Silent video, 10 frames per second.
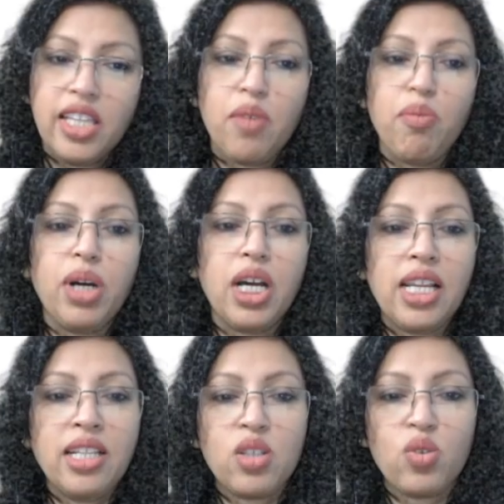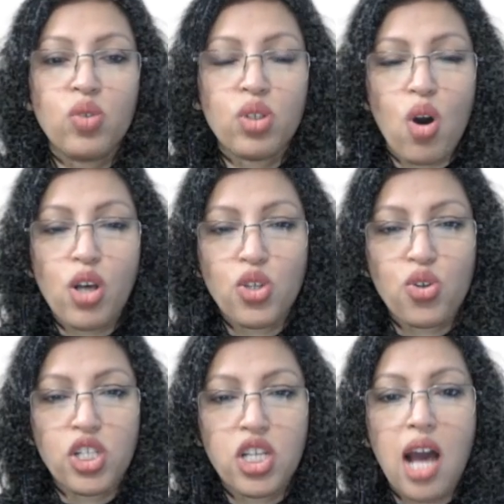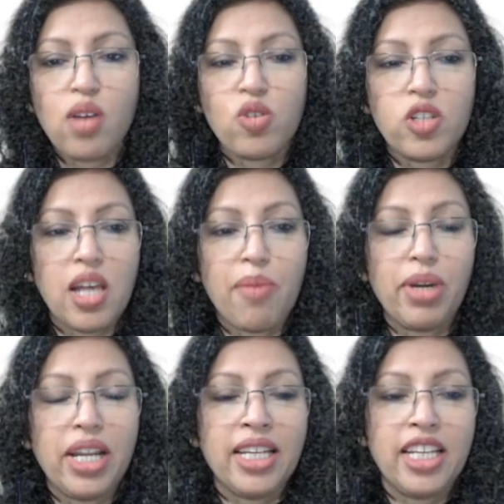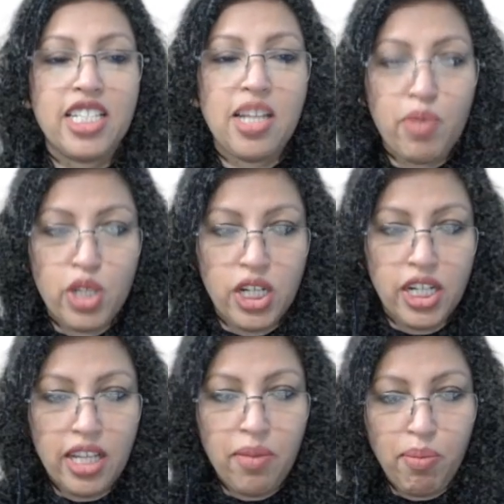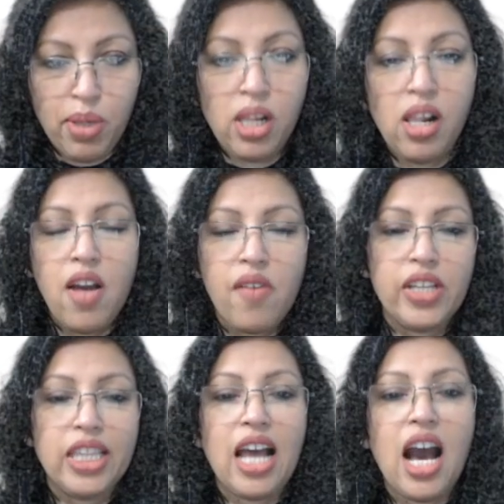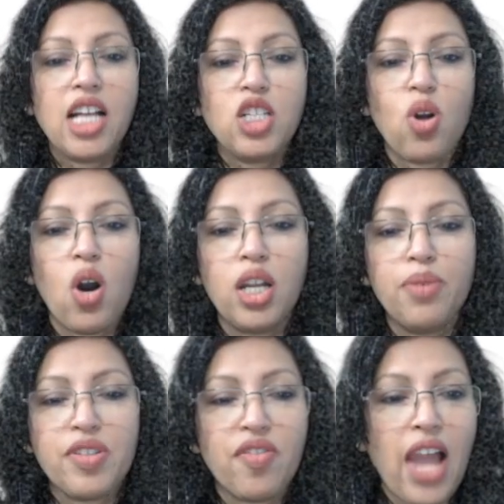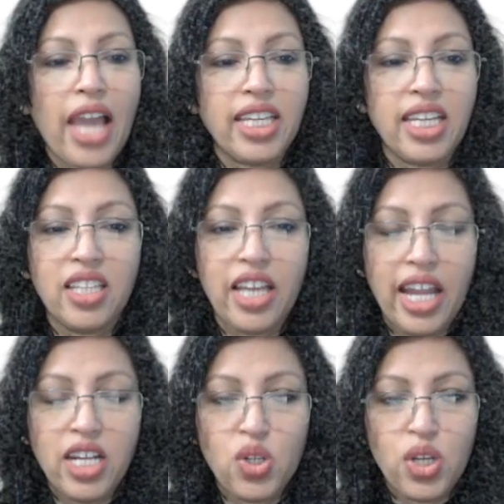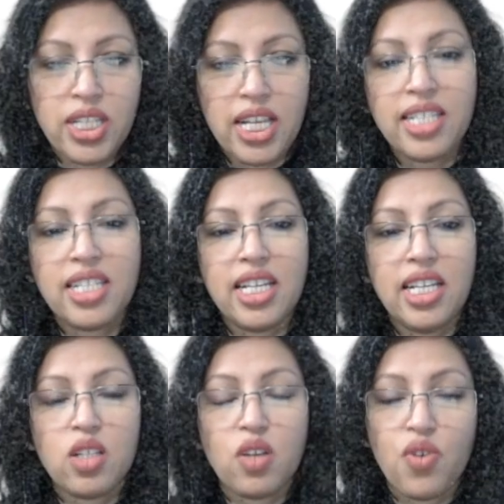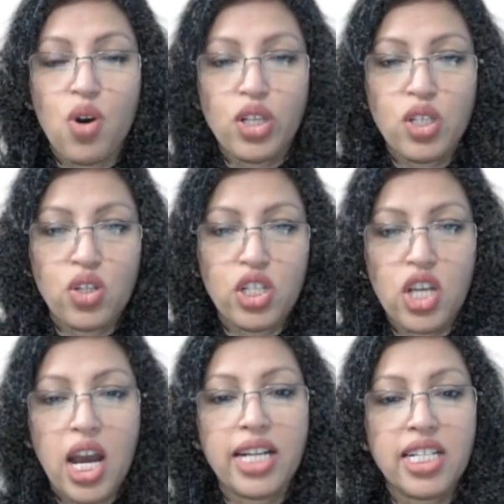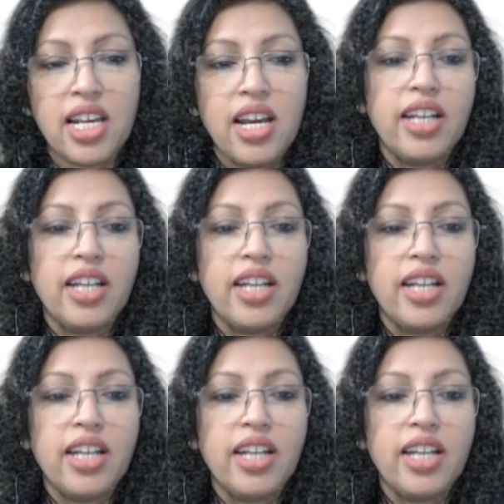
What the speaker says: The Berlin Zoo's ostrich house resembled an Egyptian temple with large columns flanking the entrance and scenes of ostrich hunts